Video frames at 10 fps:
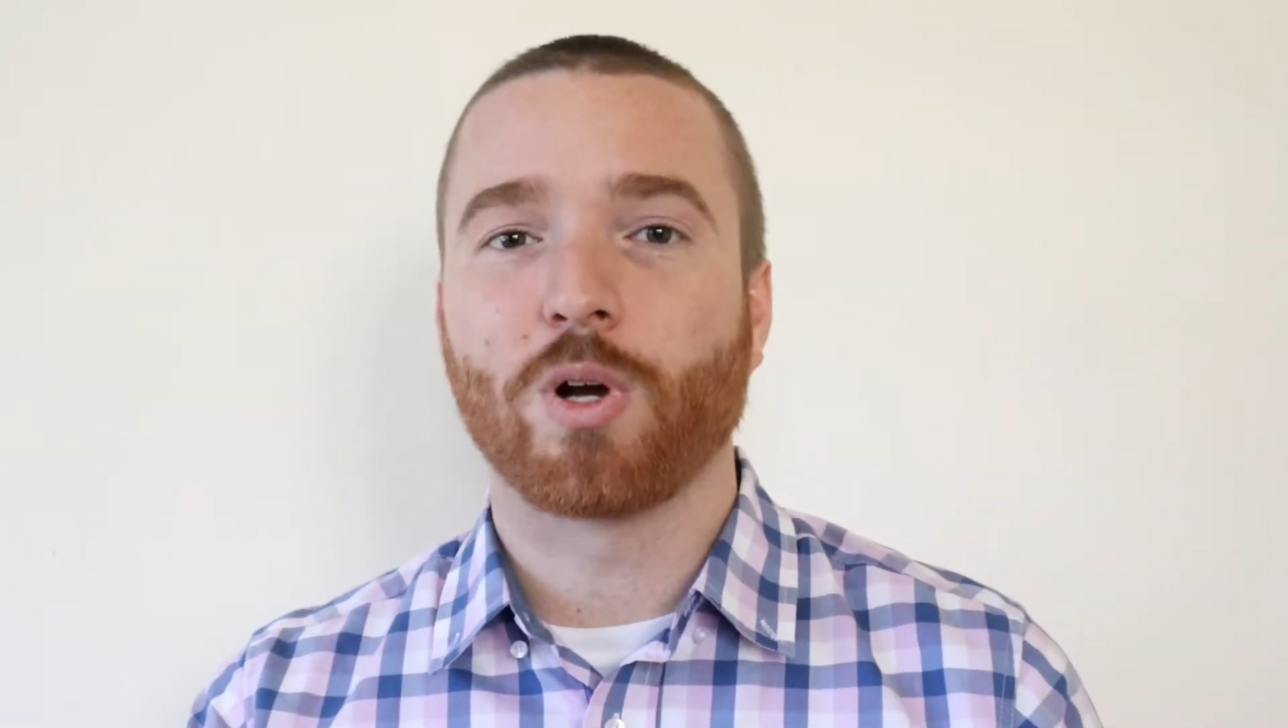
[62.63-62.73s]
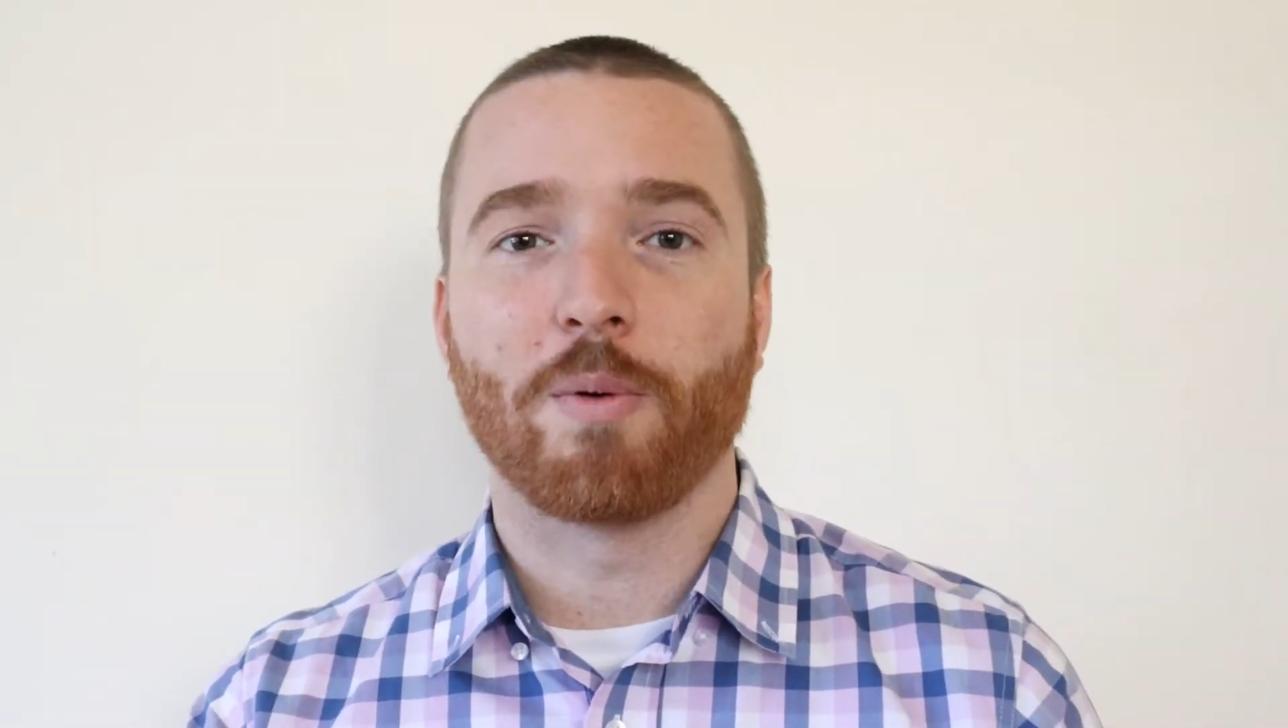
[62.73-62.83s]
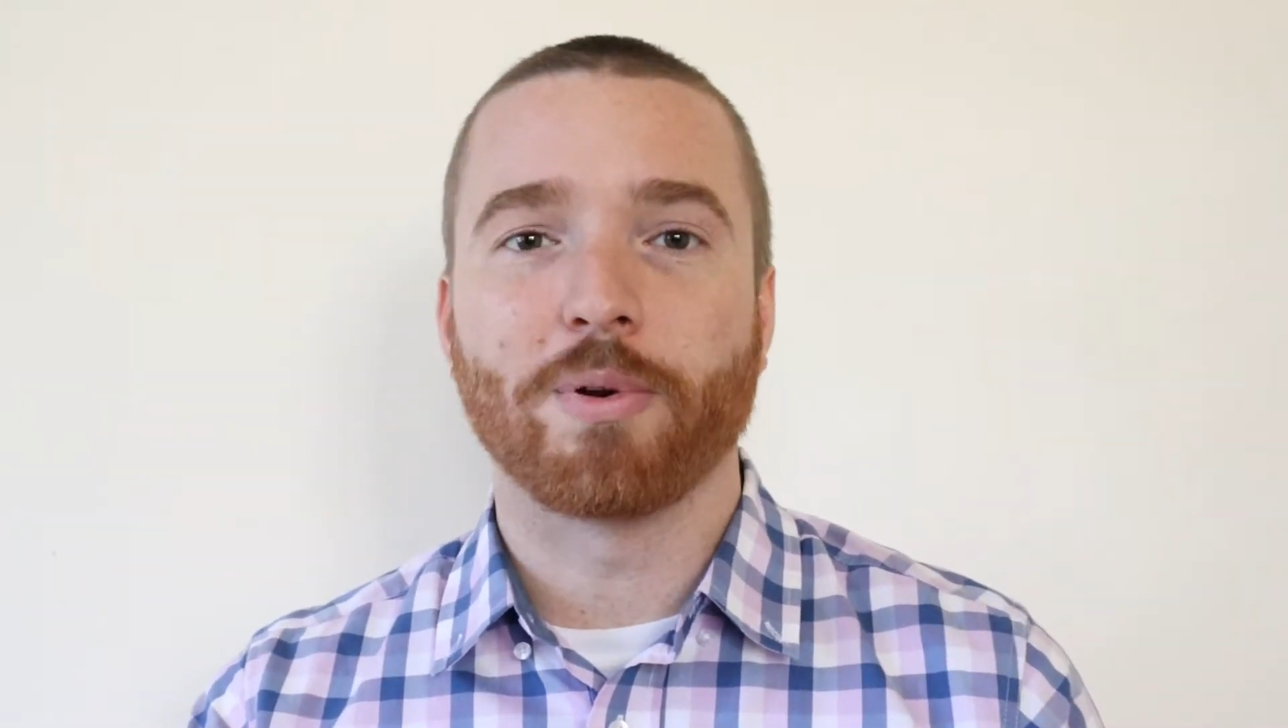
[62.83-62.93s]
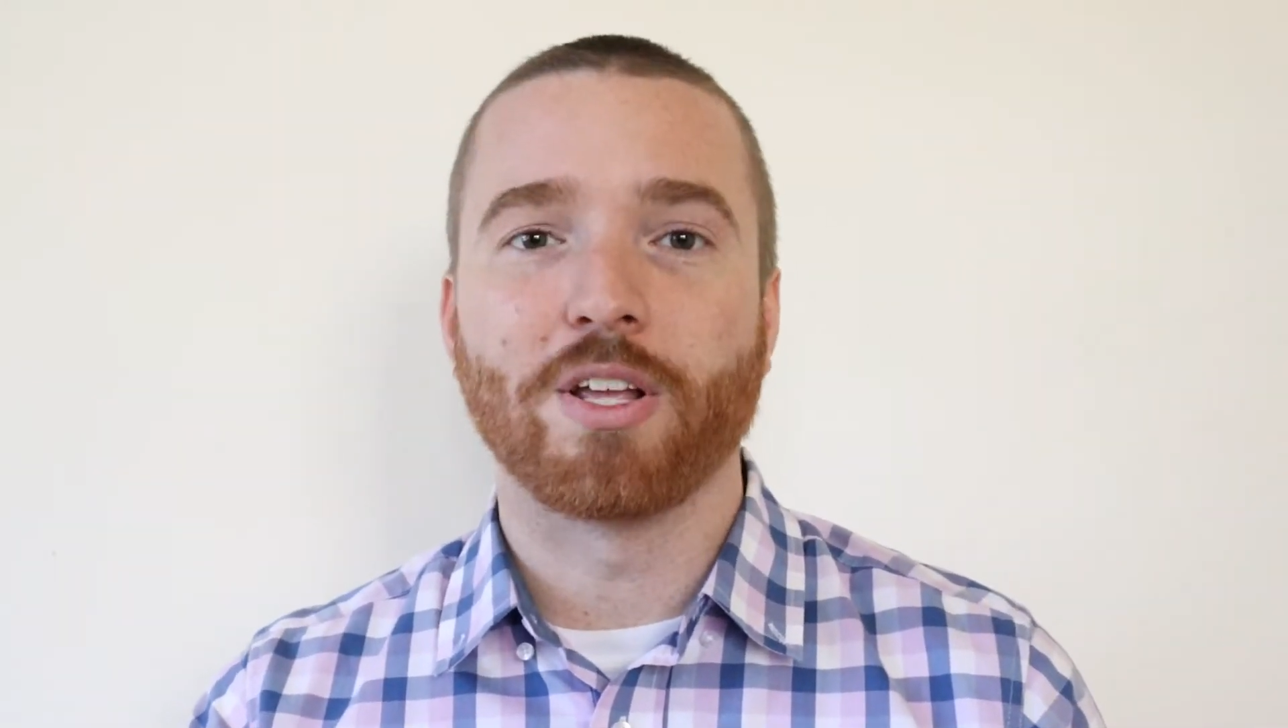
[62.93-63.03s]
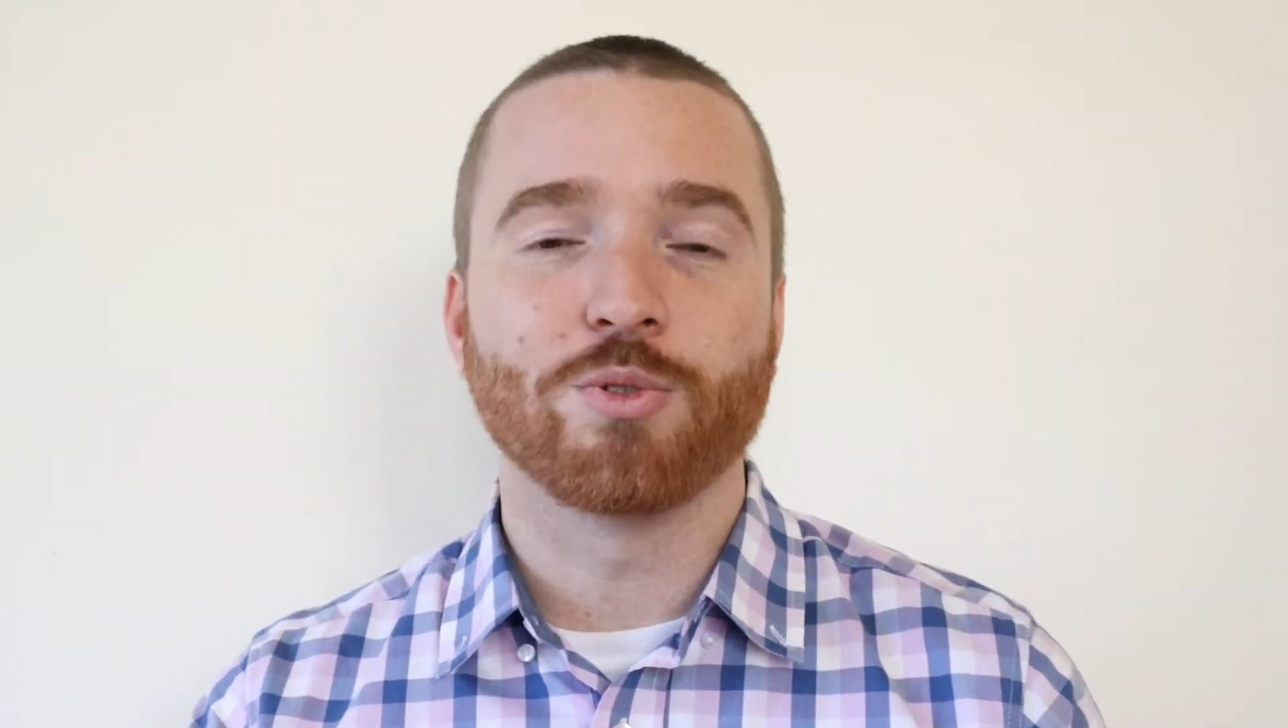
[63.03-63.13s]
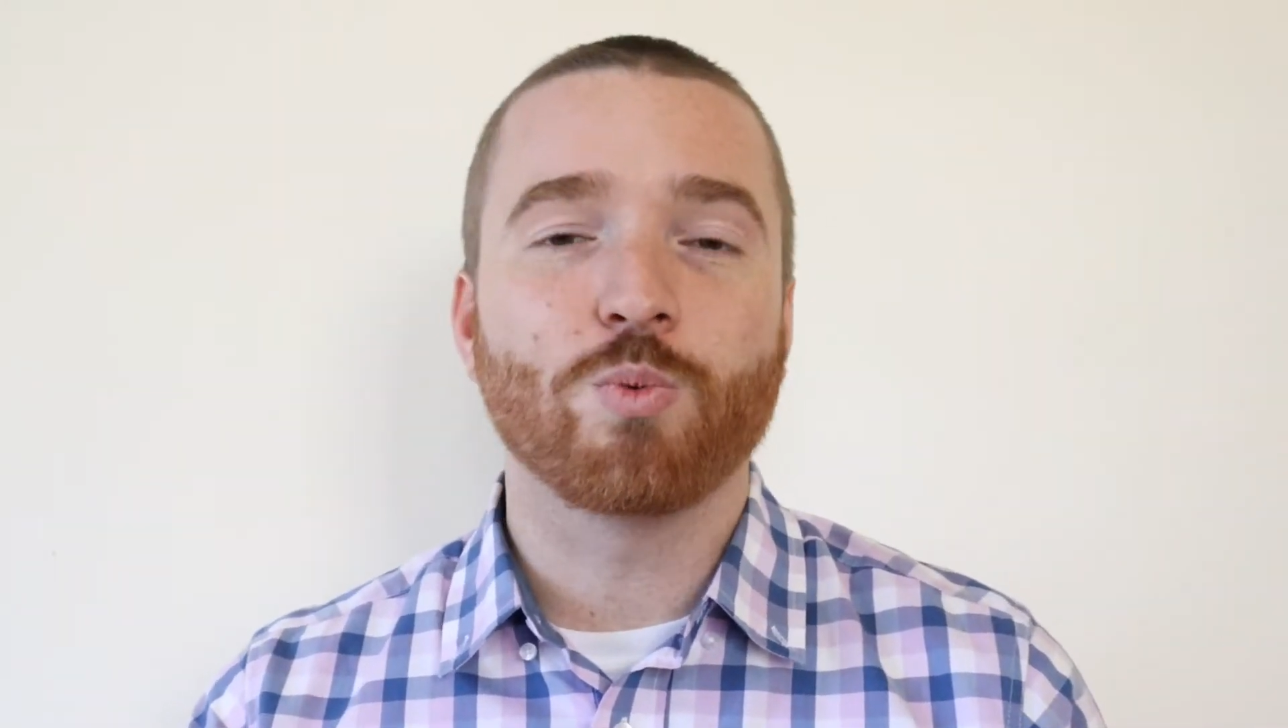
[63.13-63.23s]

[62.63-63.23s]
companies,